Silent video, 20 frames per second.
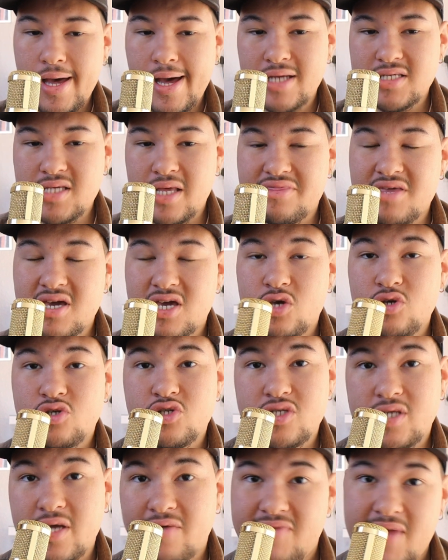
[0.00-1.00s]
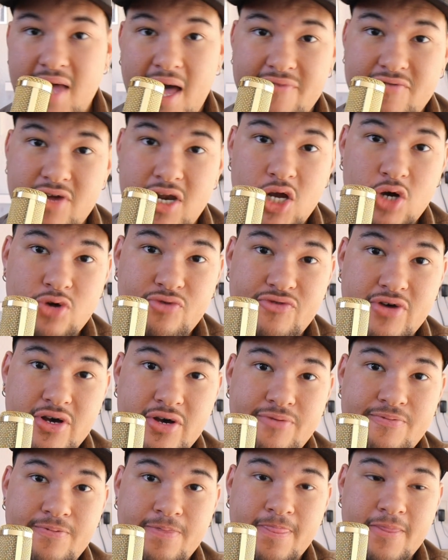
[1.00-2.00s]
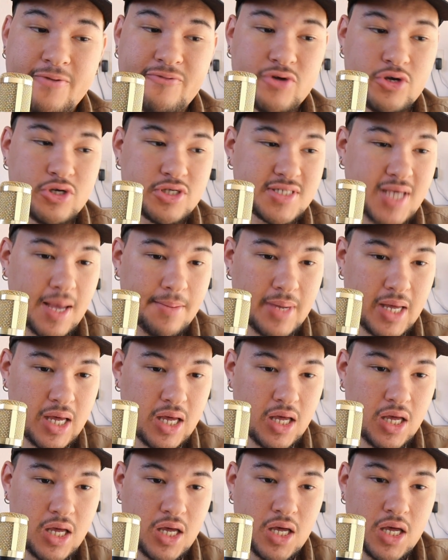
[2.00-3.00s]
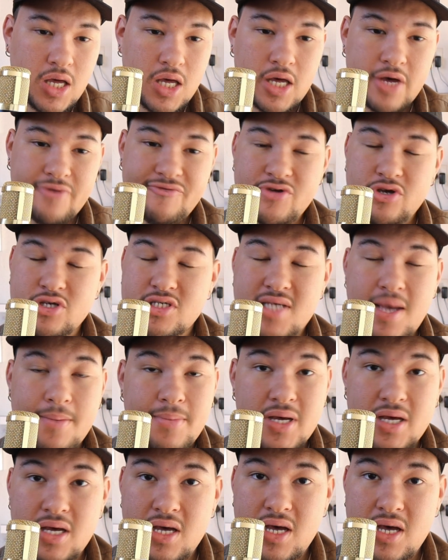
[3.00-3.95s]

is, I think you should definitely have a loafer for your summer rotation.